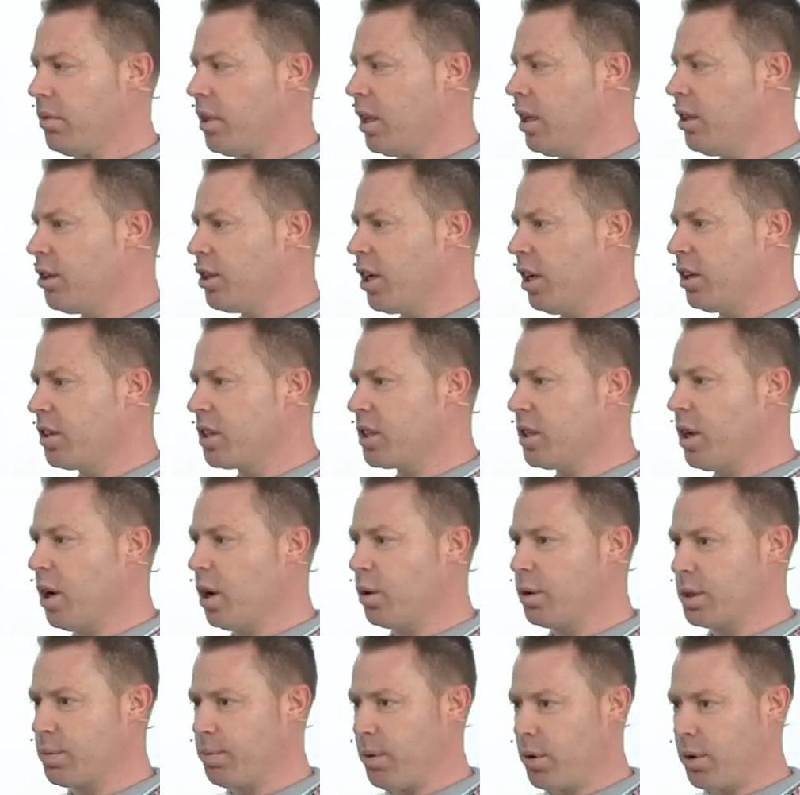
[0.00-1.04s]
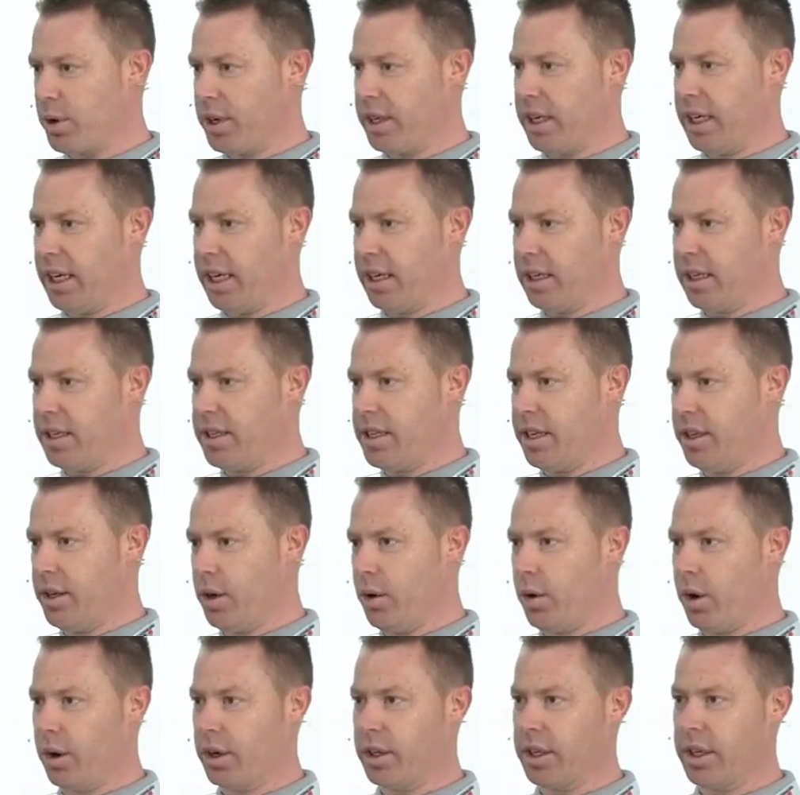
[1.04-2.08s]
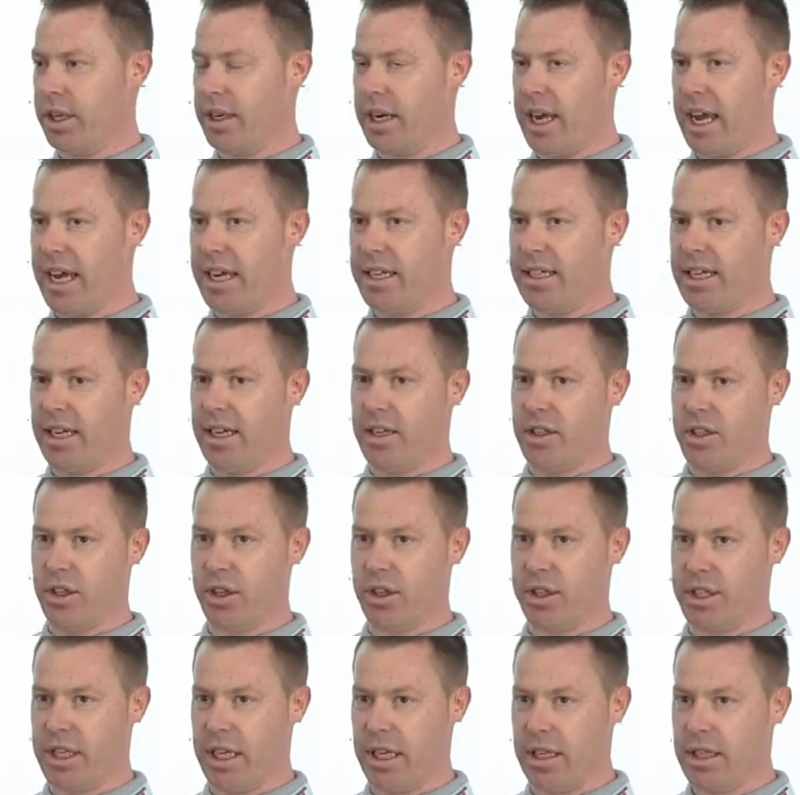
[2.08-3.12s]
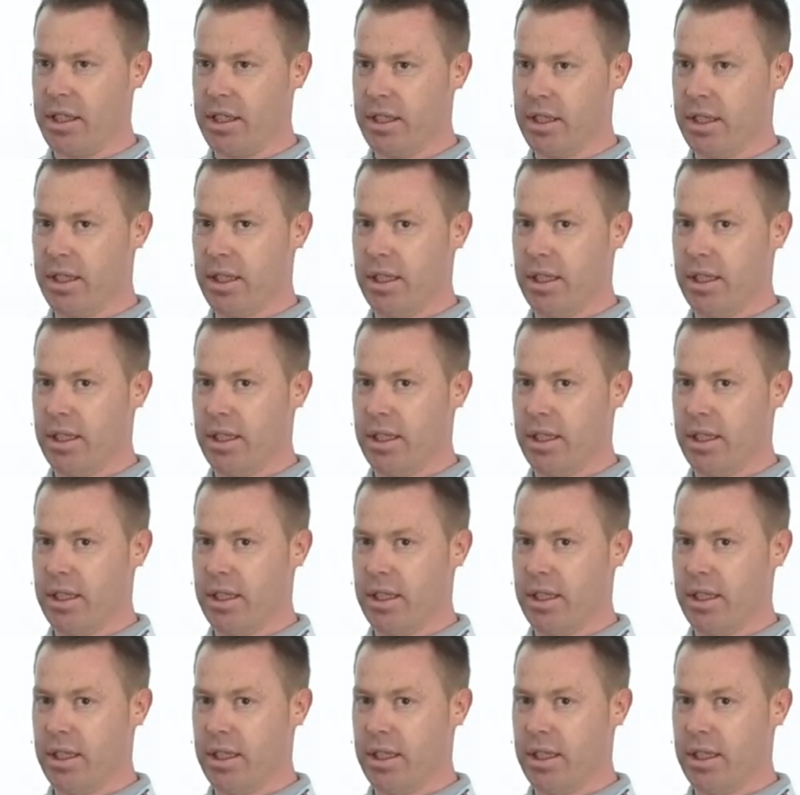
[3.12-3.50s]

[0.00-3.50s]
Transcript: And John Snow was born in England, in York, in 1813,